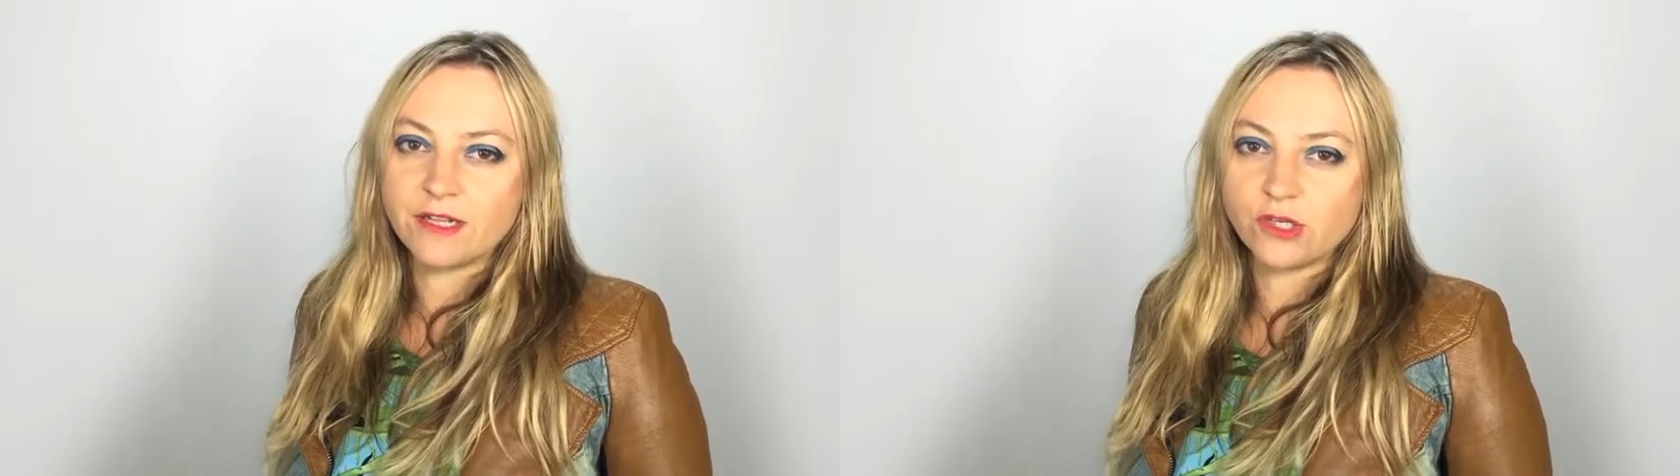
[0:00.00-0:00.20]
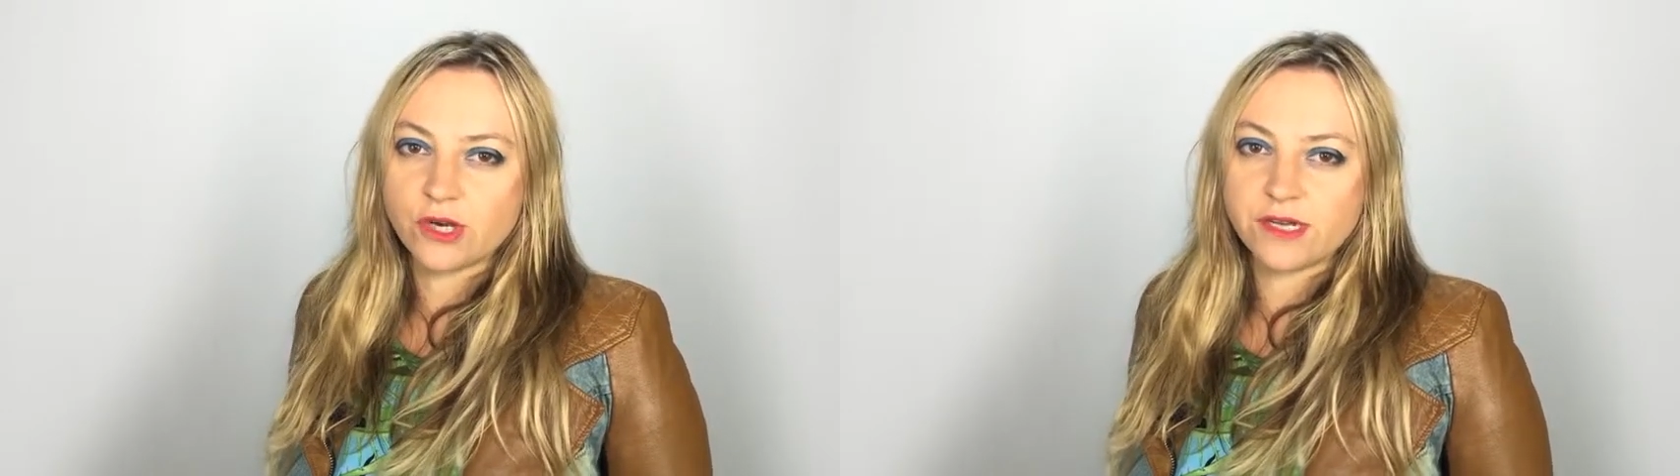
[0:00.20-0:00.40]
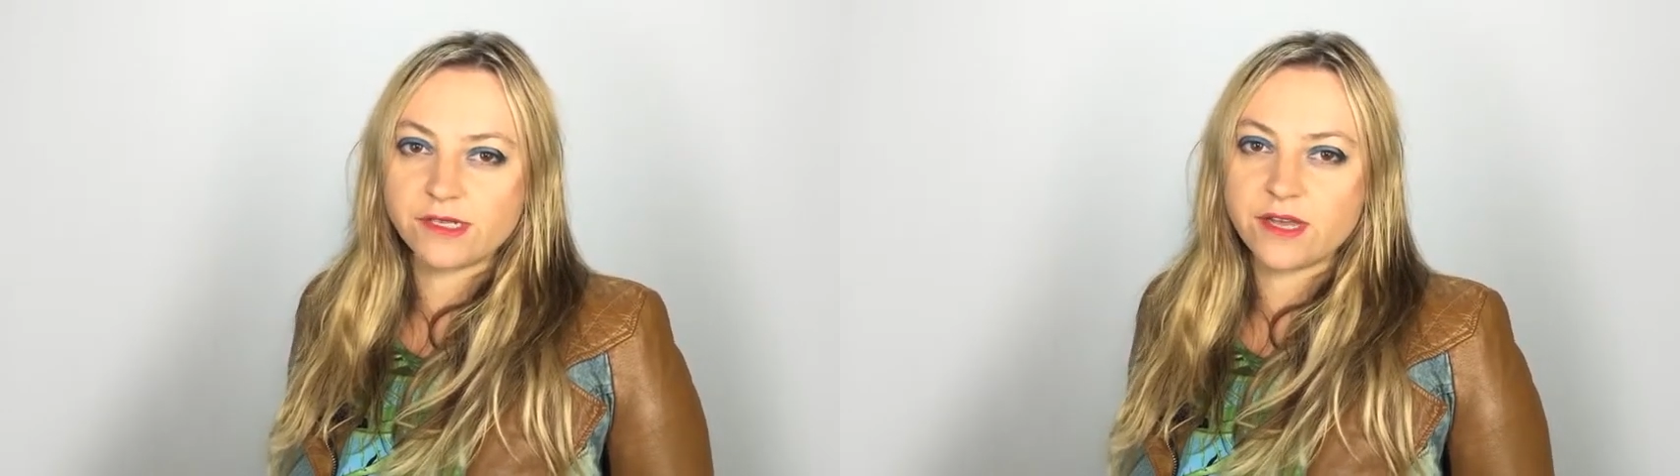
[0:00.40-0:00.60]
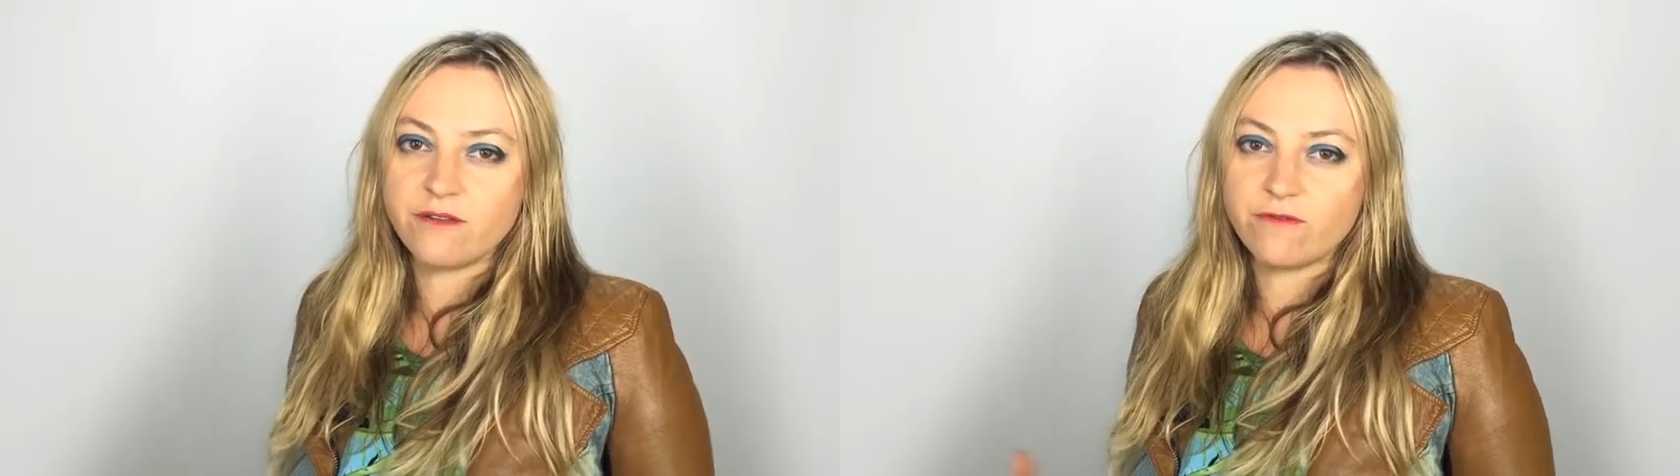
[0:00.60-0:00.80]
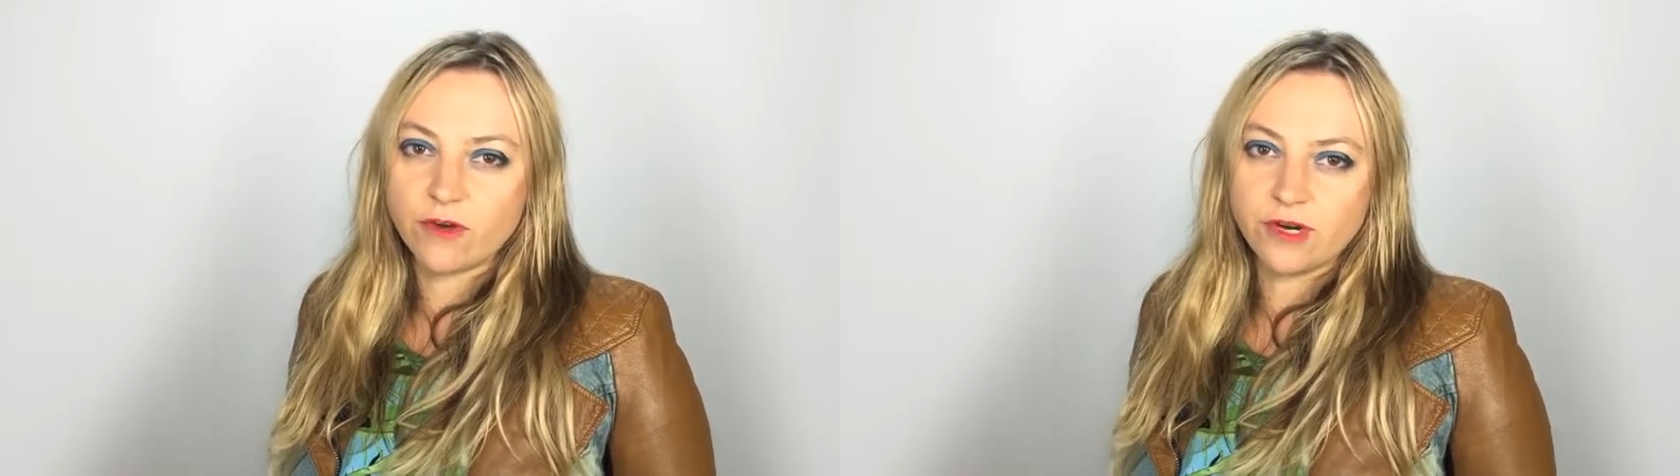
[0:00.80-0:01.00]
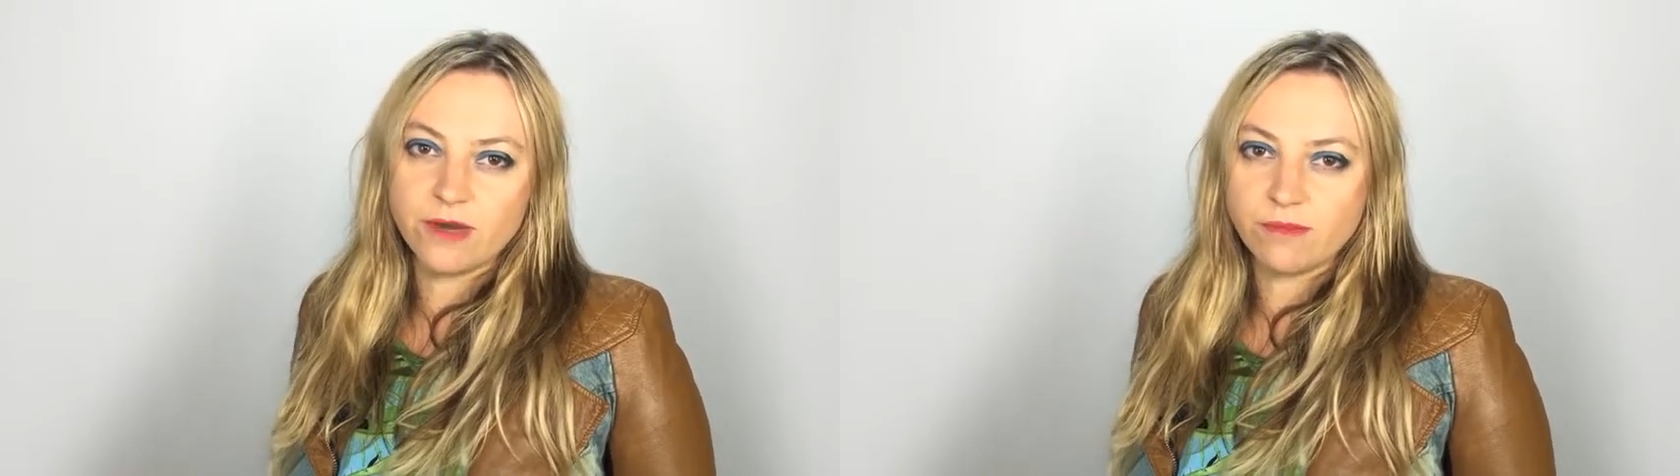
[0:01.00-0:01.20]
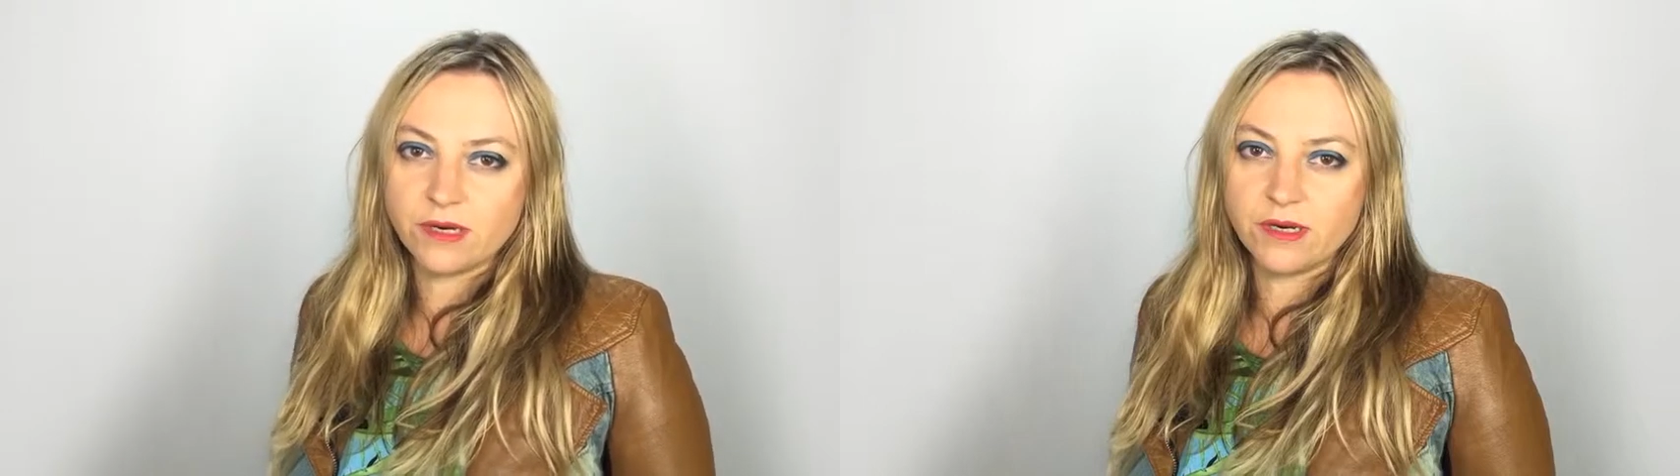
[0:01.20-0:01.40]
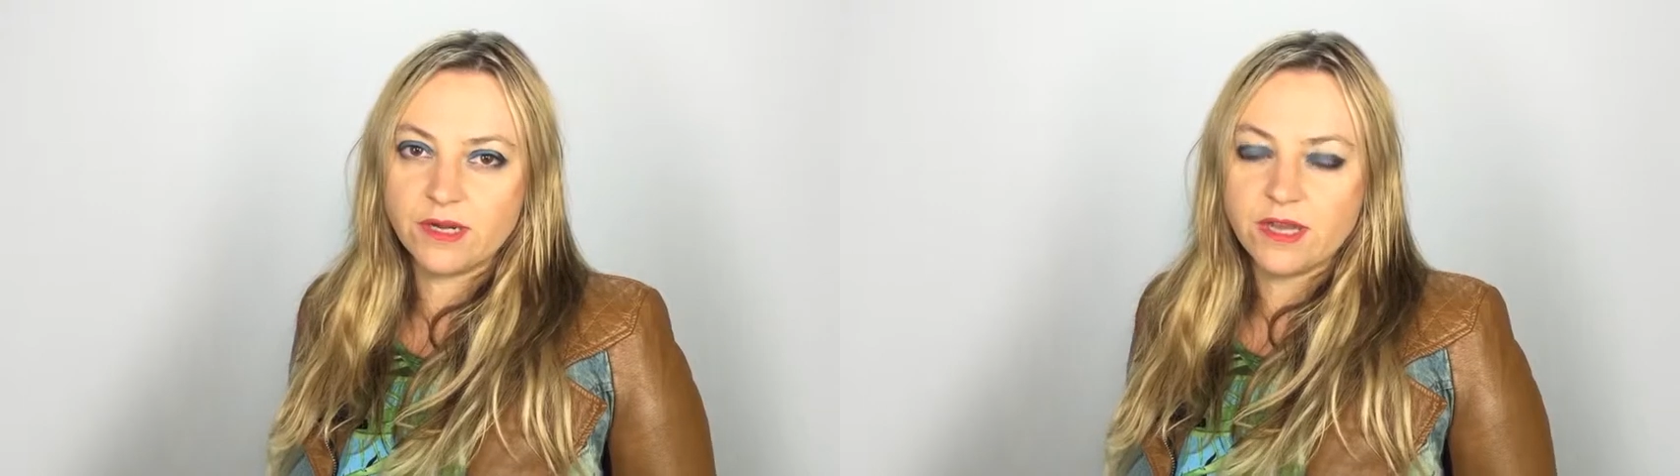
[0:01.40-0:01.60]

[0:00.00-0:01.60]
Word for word: address, and phone number.